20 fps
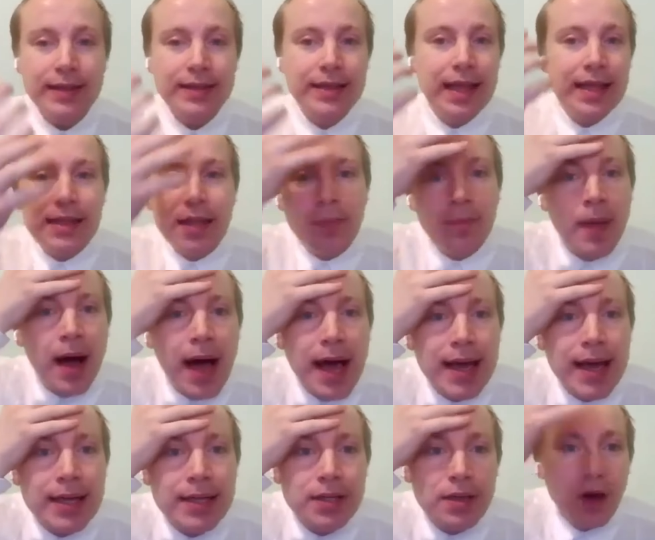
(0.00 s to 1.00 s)
then the
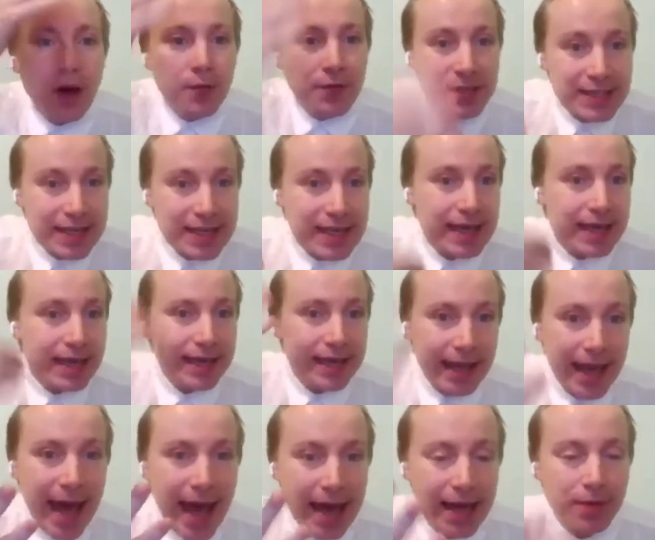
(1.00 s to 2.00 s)
mind of seeing
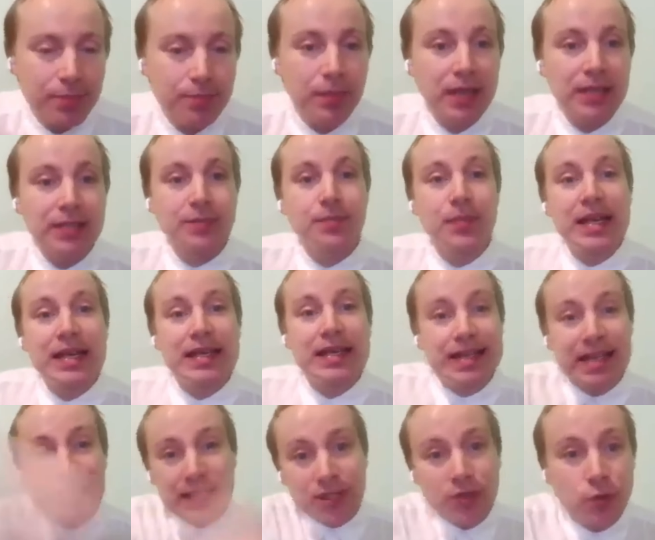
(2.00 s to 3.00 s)
cat must be
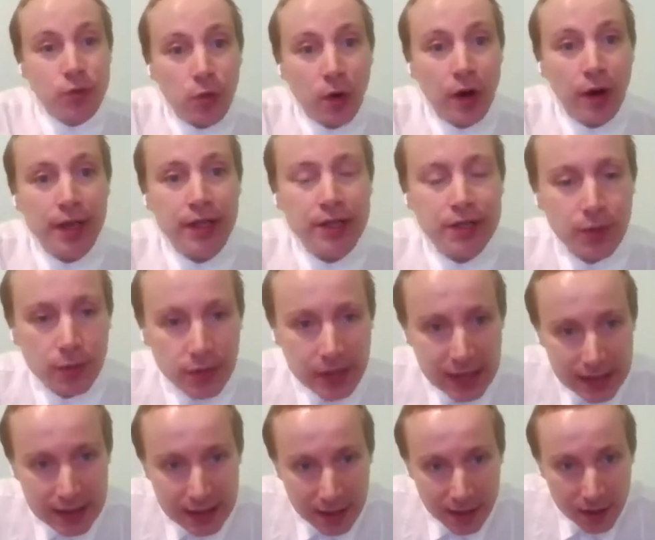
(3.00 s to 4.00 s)
destroyed so
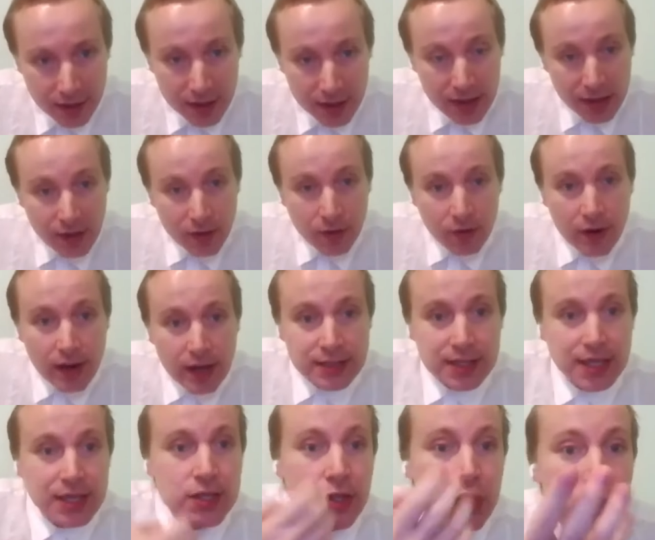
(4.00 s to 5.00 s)
that there can arise
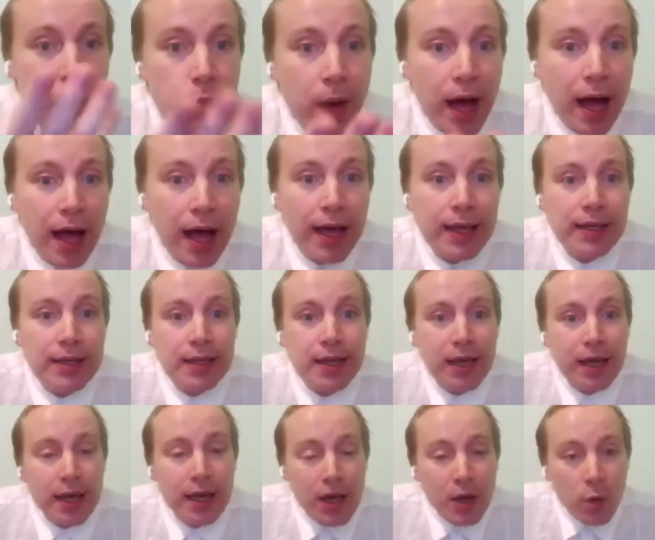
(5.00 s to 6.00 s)
a new mind,
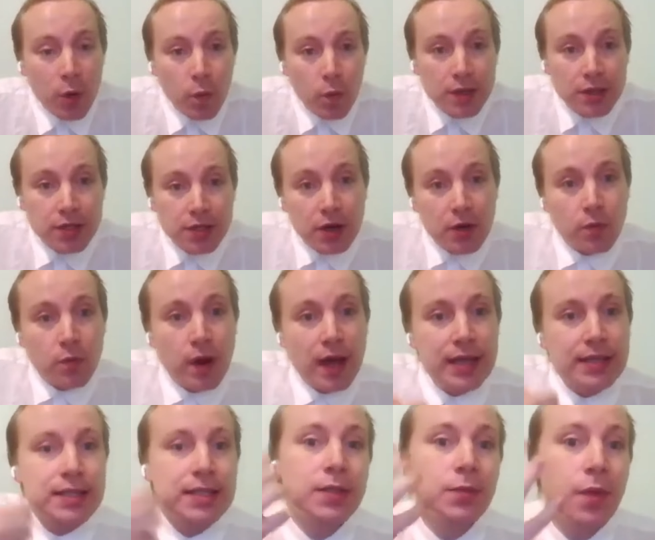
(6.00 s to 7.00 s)
which
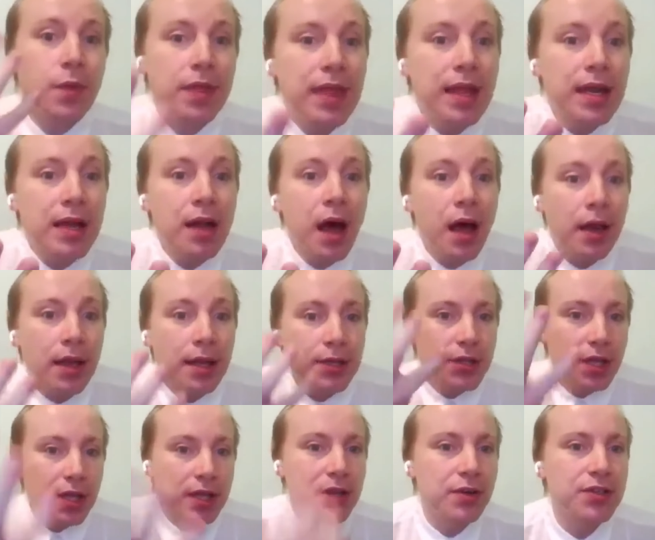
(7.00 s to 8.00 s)
arises with the
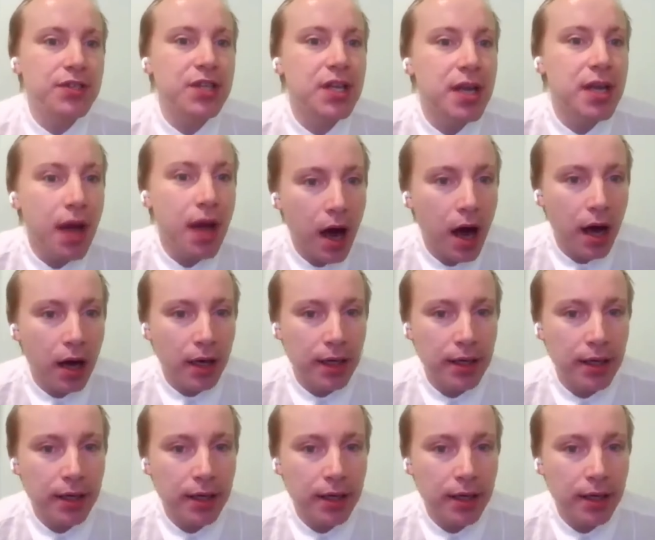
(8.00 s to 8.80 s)
knowledge that there is a dog.